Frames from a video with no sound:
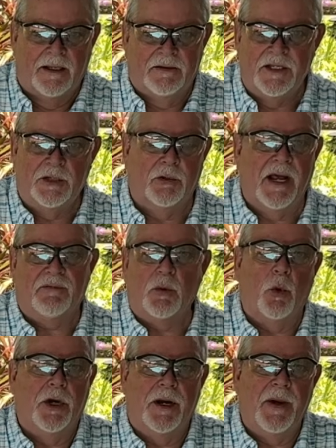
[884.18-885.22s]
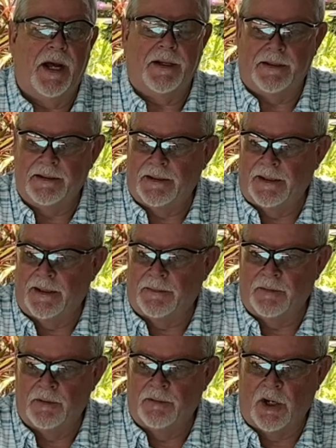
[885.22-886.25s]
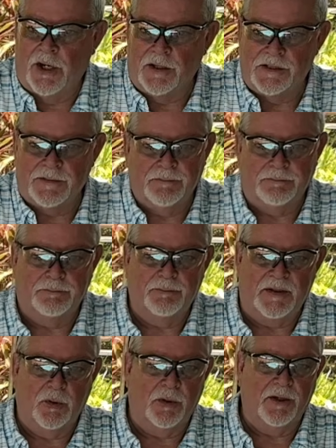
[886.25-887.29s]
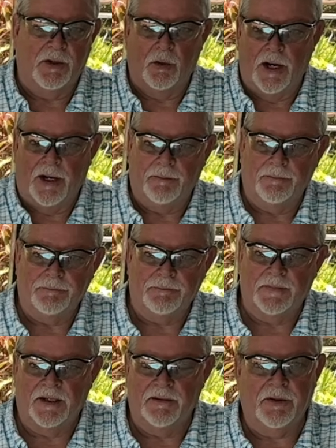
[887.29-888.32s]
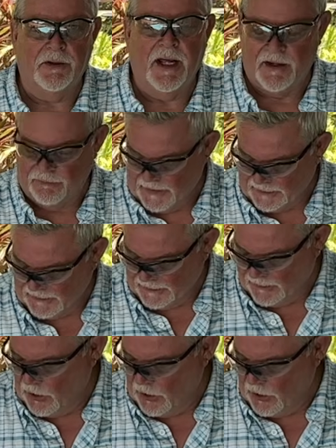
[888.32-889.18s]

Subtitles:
then you don't have to worry about it. Dogs and people can go out and they're not affected at